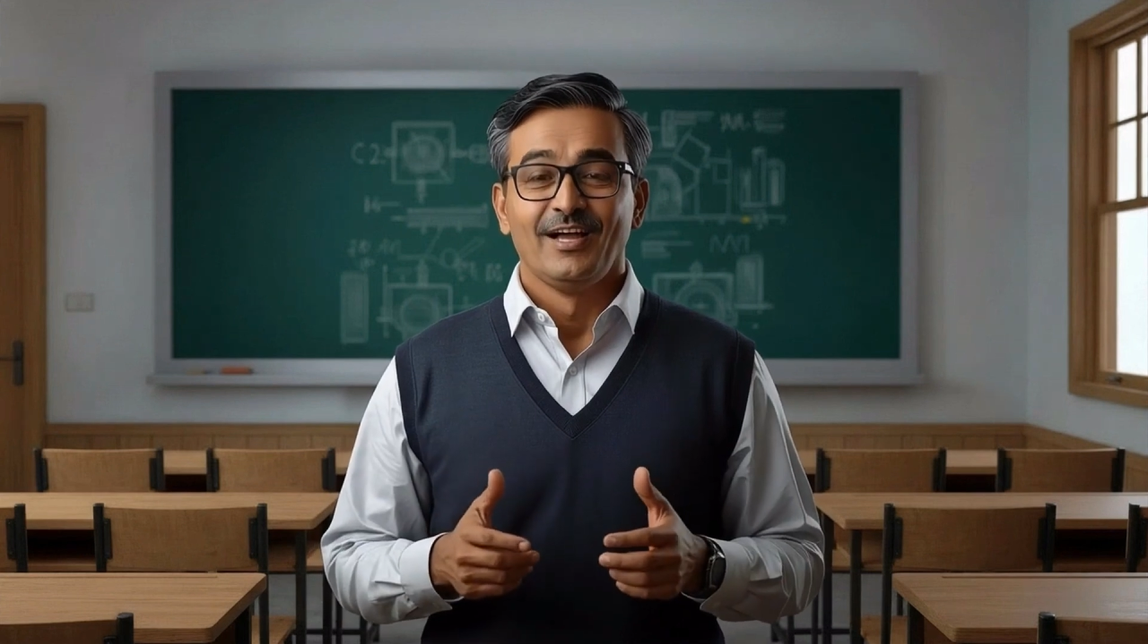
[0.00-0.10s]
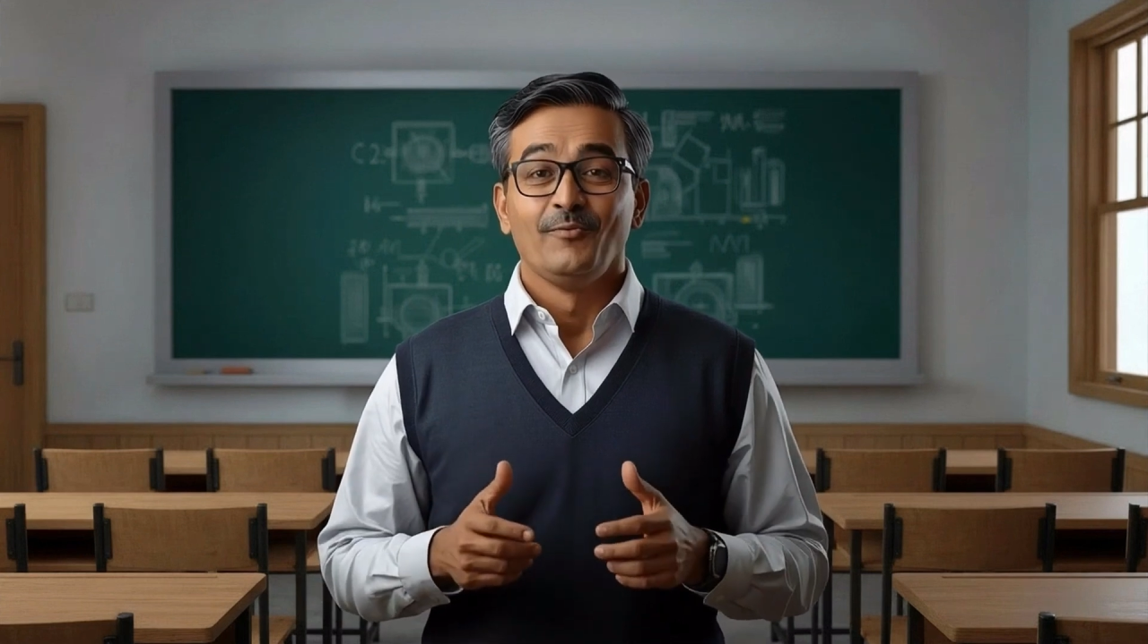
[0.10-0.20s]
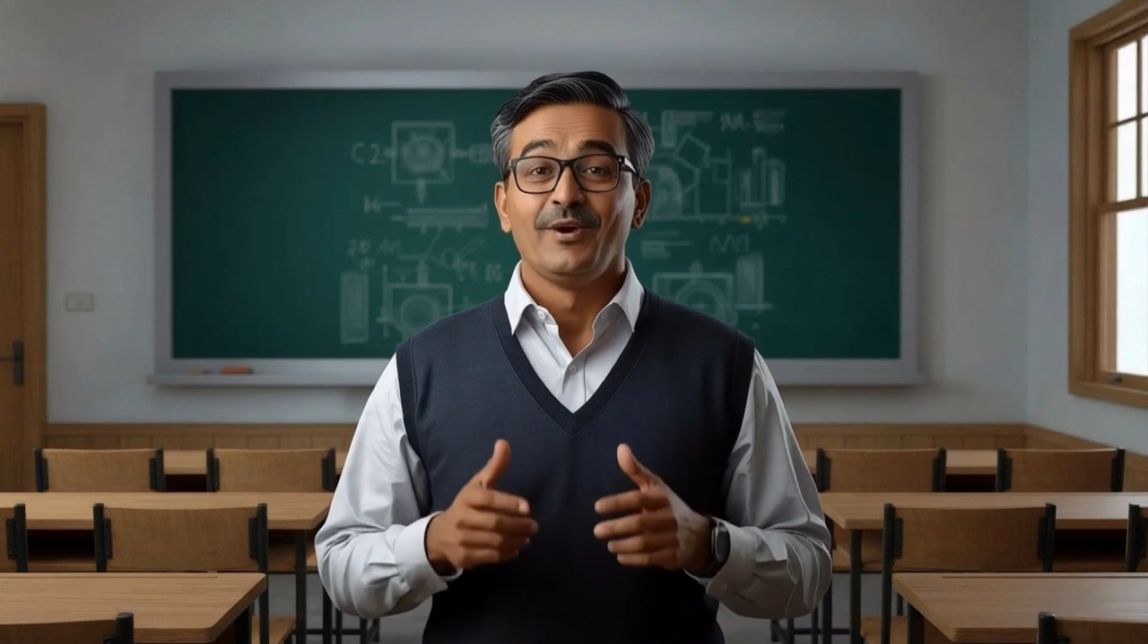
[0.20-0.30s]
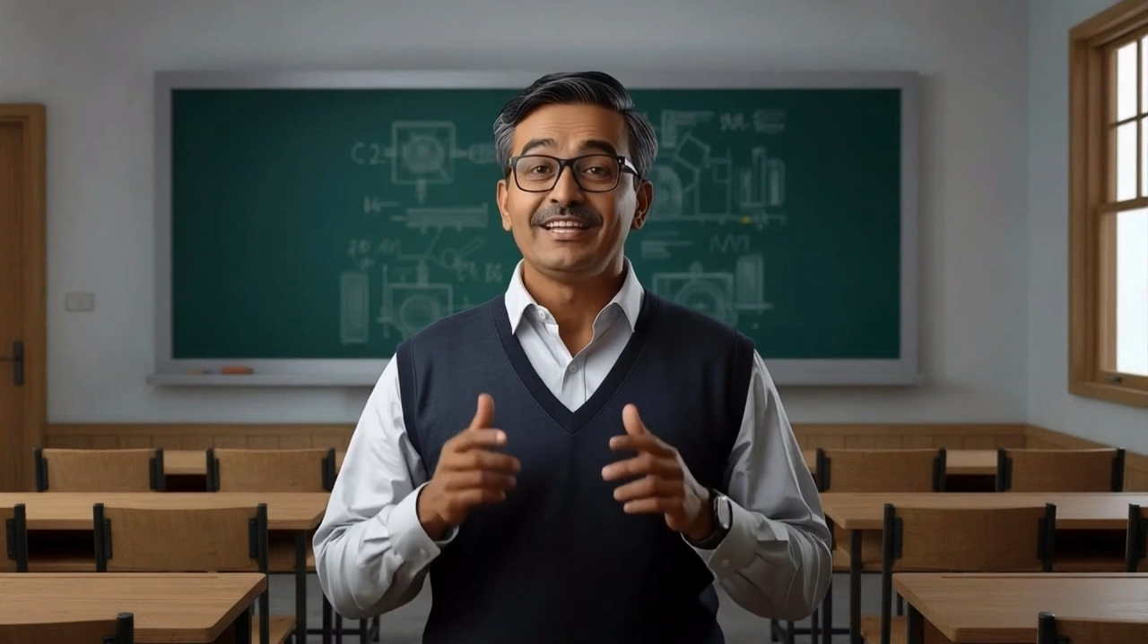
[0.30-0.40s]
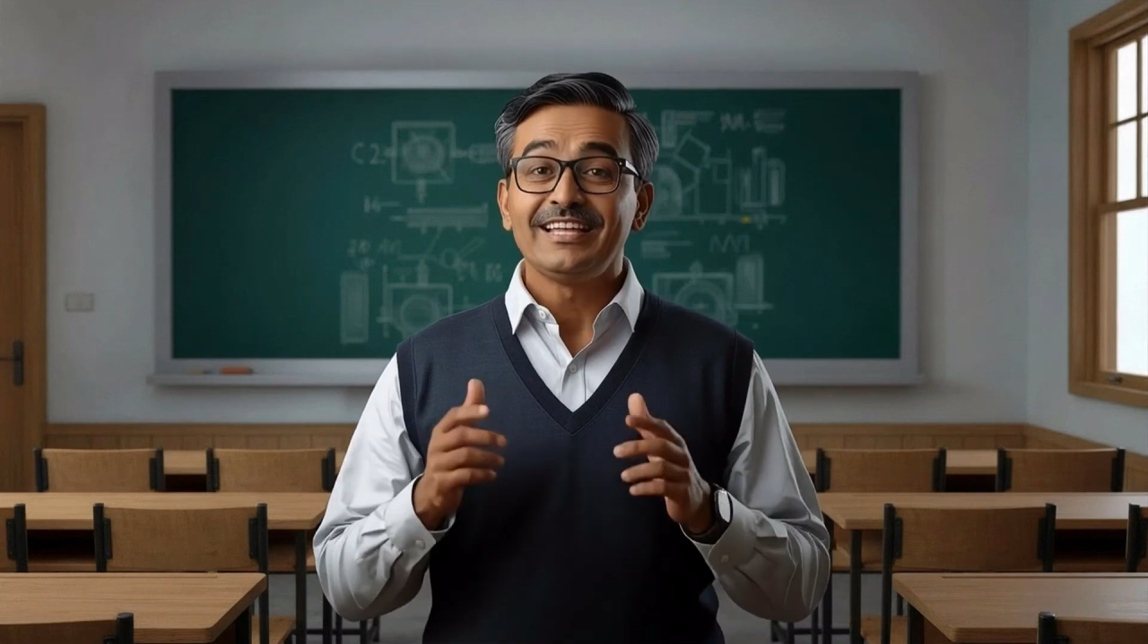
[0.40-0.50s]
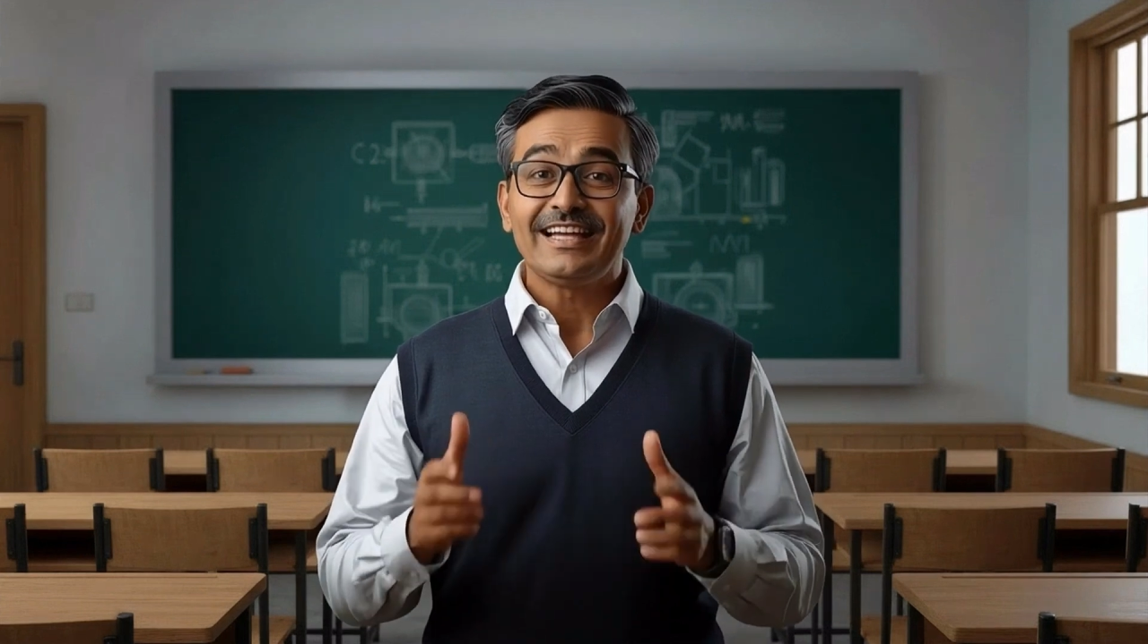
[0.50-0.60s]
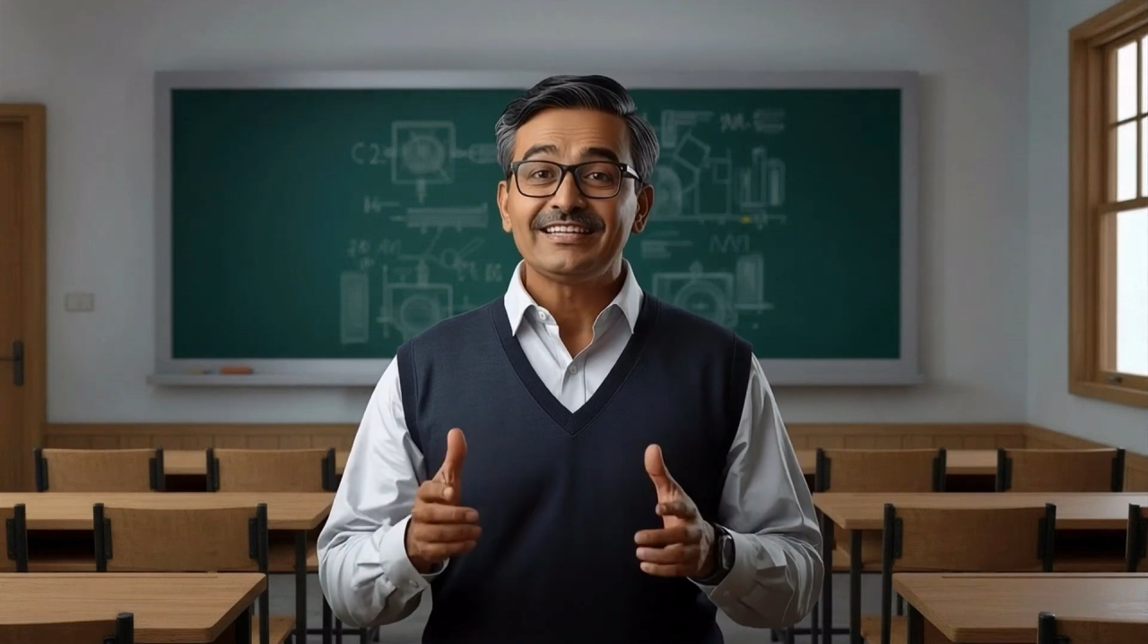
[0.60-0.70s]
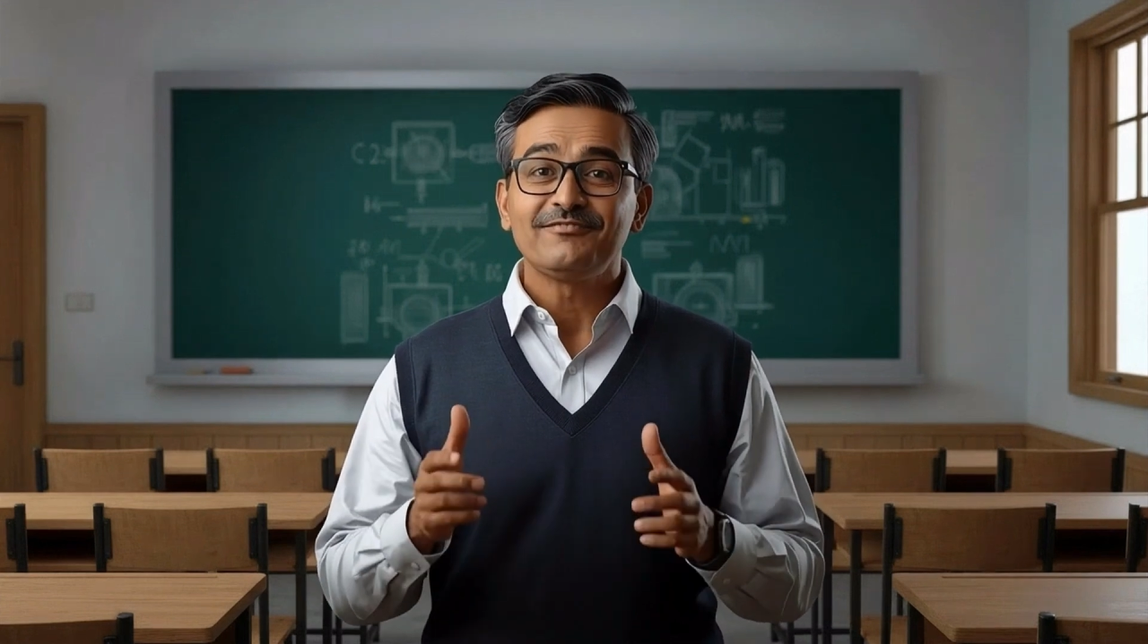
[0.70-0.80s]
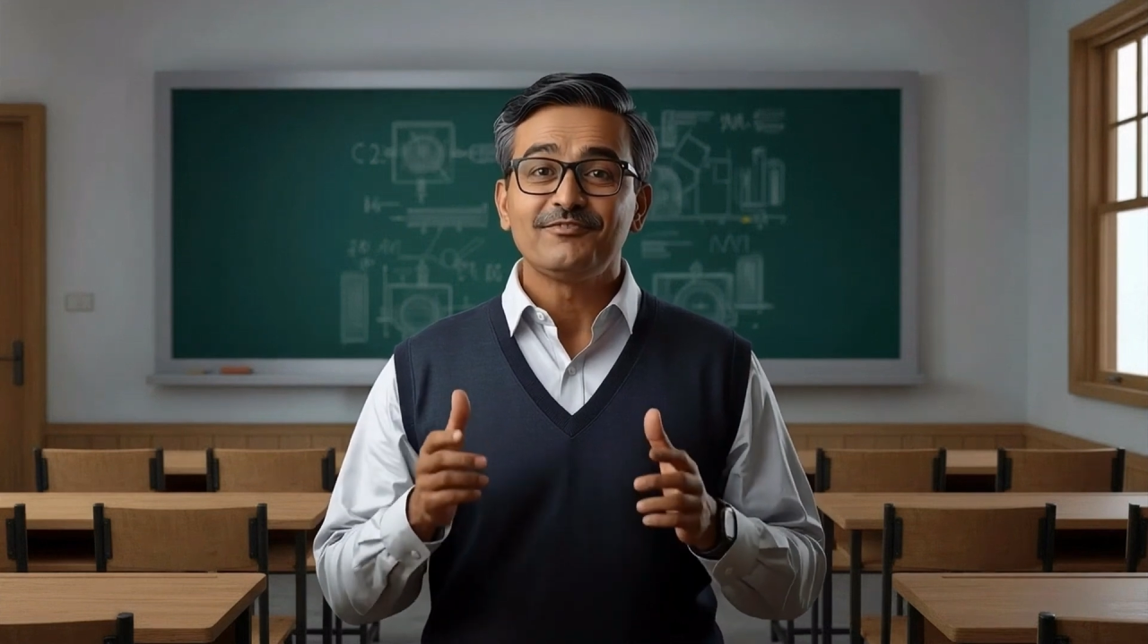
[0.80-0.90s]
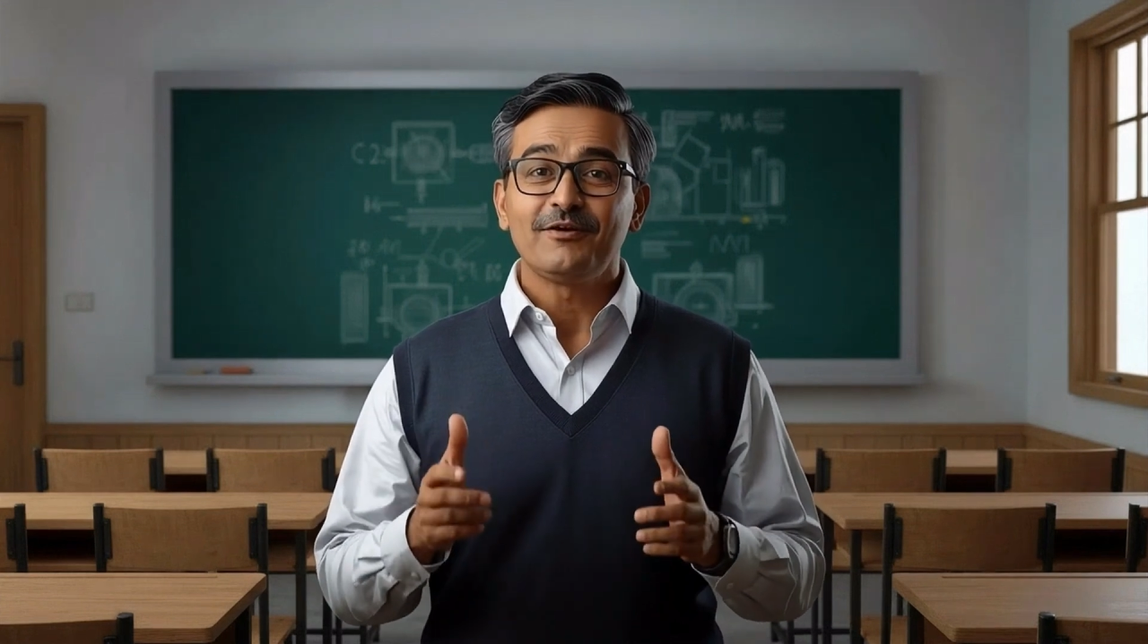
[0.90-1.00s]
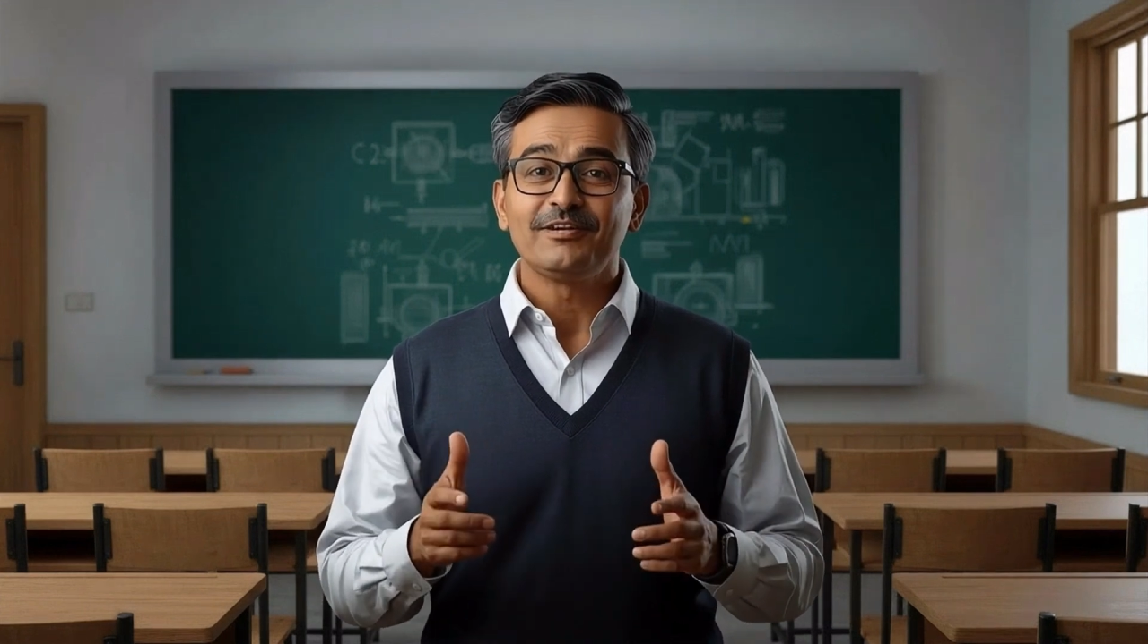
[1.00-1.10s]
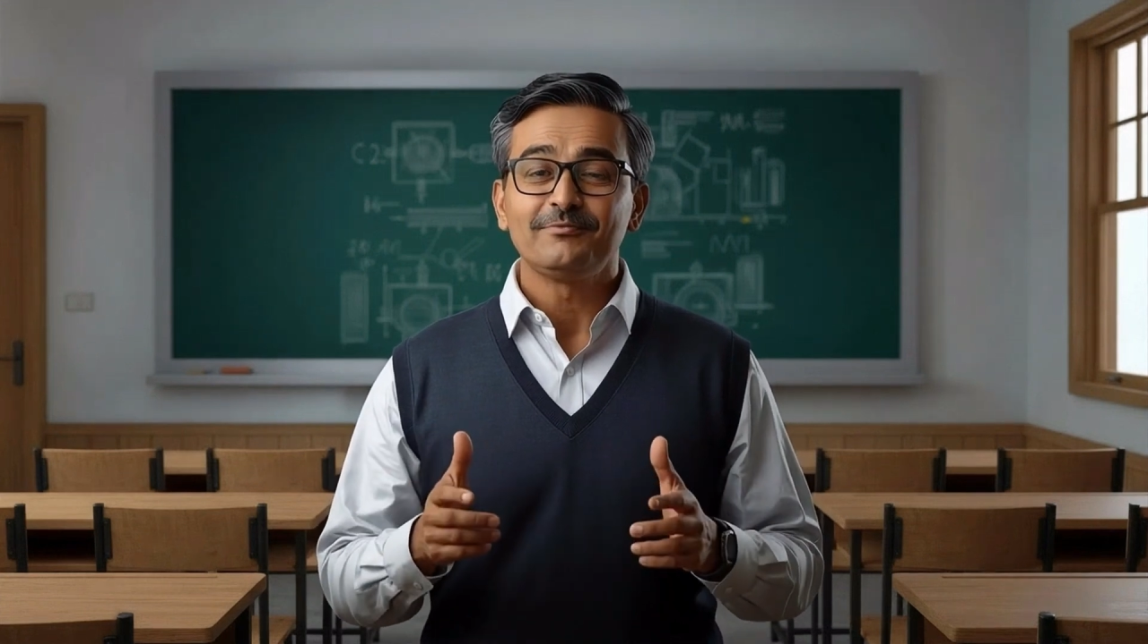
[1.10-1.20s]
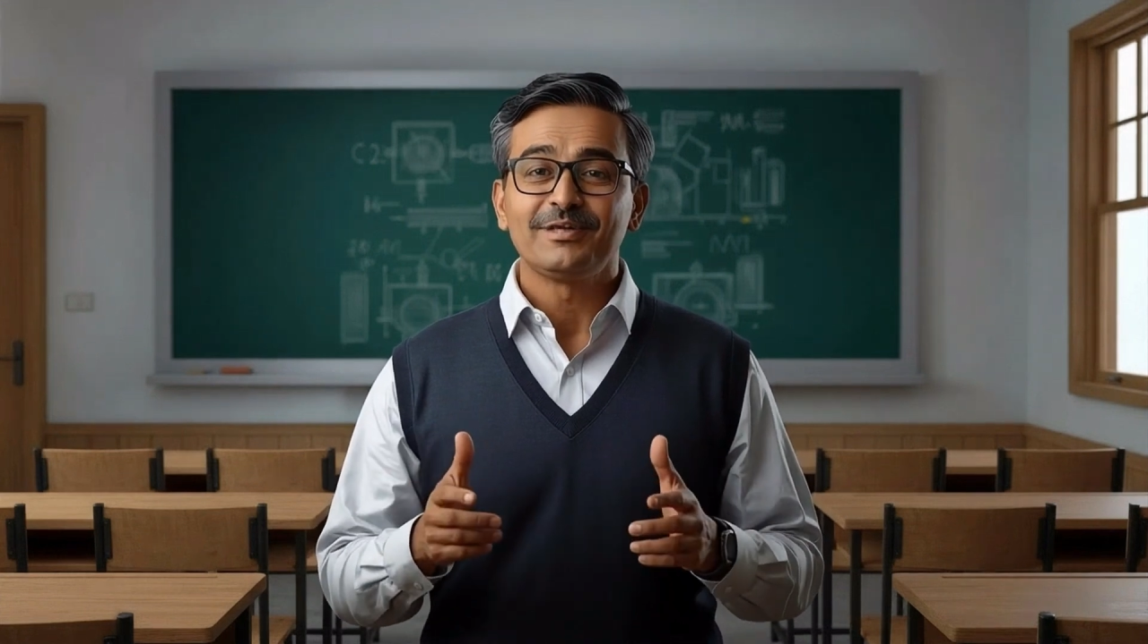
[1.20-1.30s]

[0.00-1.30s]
When reactive power